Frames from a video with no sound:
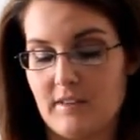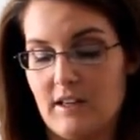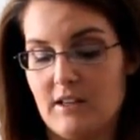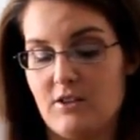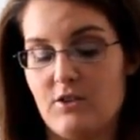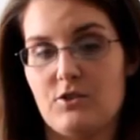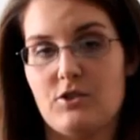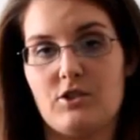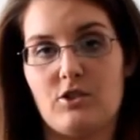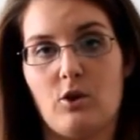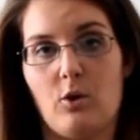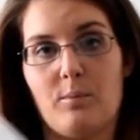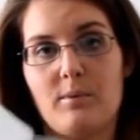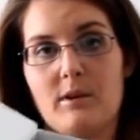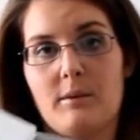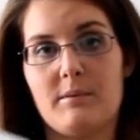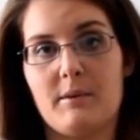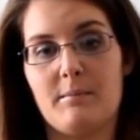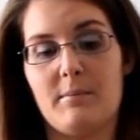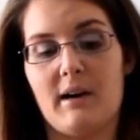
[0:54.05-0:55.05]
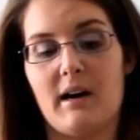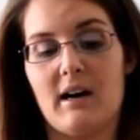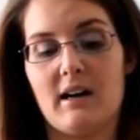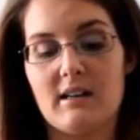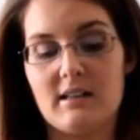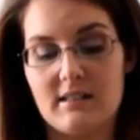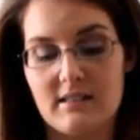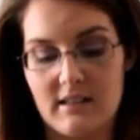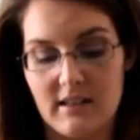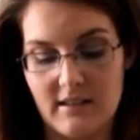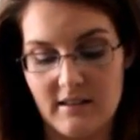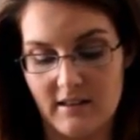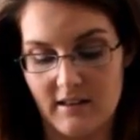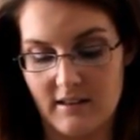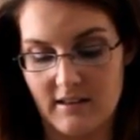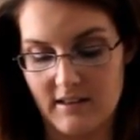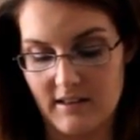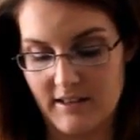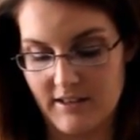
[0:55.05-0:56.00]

you just open up the box and then